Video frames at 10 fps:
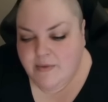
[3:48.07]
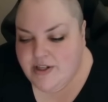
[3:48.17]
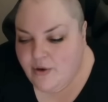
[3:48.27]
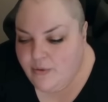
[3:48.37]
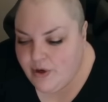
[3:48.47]

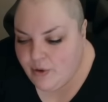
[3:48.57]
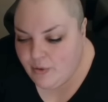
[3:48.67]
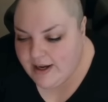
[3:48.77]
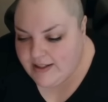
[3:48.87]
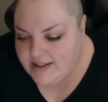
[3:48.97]
We don't
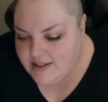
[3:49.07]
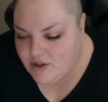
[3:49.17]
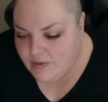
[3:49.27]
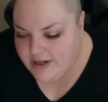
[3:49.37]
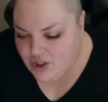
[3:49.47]
know, Ren, the
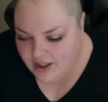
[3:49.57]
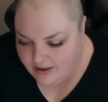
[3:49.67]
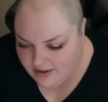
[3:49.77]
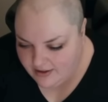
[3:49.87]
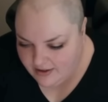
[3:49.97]

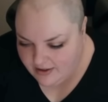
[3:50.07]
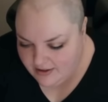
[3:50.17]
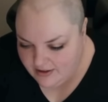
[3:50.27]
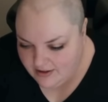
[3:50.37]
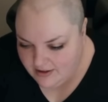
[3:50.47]
situation.
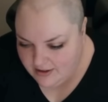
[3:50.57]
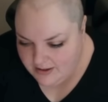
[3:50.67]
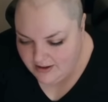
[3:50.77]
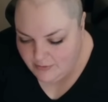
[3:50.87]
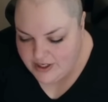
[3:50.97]

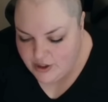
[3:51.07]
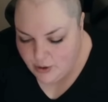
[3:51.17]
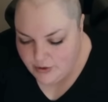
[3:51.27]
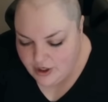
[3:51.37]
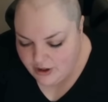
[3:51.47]
We
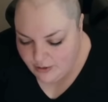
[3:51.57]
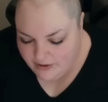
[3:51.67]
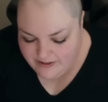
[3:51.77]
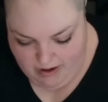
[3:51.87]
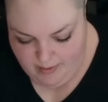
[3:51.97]
don't
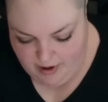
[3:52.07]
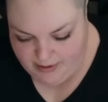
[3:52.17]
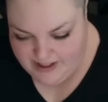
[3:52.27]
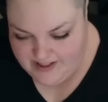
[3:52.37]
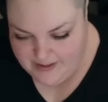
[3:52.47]
know. He
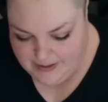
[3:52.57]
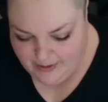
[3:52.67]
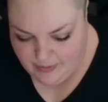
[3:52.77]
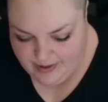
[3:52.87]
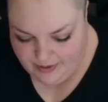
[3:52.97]
probably isn't
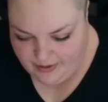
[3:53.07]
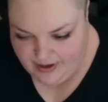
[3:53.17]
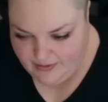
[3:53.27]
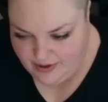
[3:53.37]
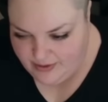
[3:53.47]
like with
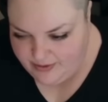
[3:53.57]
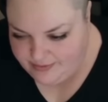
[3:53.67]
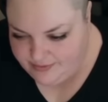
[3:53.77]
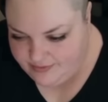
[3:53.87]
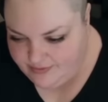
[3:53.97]
her. I don't
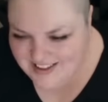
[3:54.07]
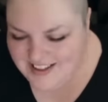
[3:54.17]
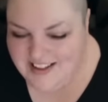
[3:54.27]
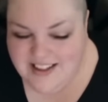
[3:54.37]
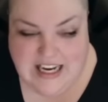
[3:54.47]
know
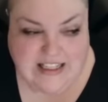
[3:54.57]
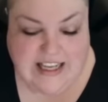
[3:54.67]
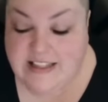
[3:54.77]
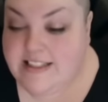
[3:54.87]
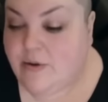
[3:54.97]

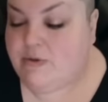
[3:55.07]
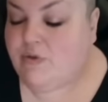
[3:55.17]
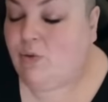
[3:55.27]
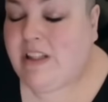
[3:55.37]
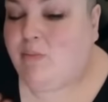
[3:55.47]
and like so
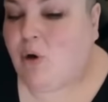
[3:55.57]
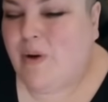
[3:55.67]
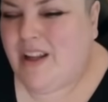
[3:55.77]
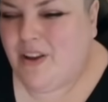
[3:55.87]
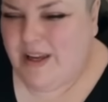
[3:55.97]
it was really
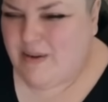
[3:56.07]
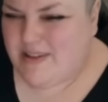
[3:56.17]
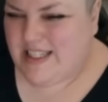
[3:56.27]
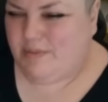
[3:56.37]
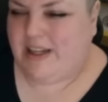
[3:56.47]
broken the way
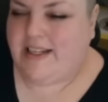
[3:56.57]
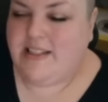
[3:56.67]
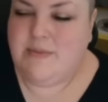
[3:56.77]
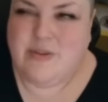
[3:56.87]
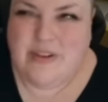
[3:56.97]
he was
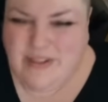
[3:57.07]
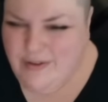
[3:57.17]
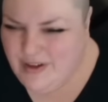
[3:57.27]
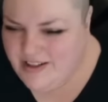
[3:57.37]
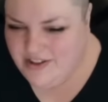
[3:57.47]
explaining to me so i
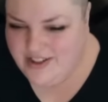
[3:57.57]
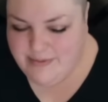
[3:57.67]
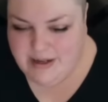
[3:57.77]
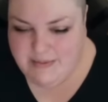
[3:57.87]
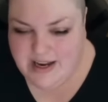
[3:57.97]
didn't really fucking
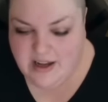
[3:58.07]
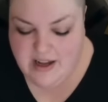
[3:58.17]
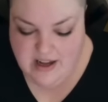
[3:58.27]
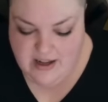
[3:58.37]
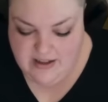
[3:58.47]
understand what he meant
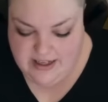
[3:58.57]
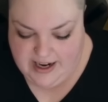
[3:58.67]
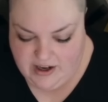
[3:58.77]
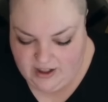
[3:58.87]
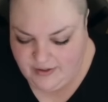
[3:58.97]

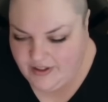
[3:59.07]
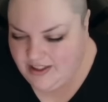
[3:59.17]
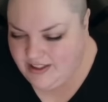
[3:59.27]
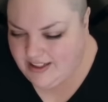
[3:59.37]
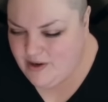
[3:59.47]
like i got the
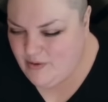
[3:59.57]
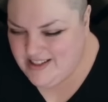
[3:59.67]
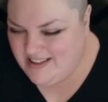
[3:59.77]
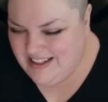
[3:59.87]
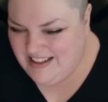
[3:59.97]
feeling like he
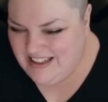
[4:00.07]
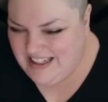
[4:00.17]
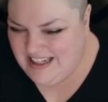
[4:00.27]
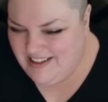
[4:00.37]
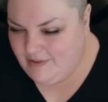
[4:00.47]
wasn't like
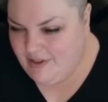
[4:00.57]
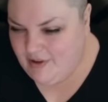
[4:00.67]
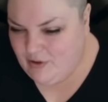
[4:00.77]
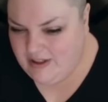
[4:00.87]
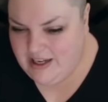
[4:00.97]
in love
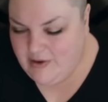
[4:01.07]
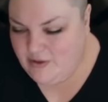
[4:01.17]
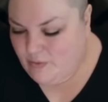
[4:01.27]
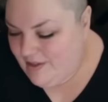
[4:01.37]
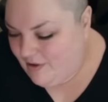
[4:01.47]
with her or he
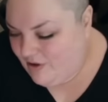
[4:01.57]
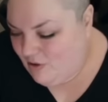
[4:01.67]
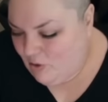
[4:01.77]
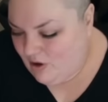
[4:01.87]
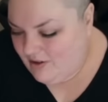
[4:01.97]
wasn't with
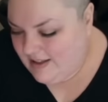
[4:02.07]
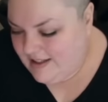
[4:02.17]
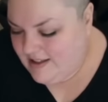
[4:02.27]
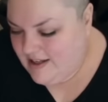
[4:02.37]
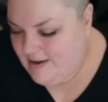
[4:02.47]
her or like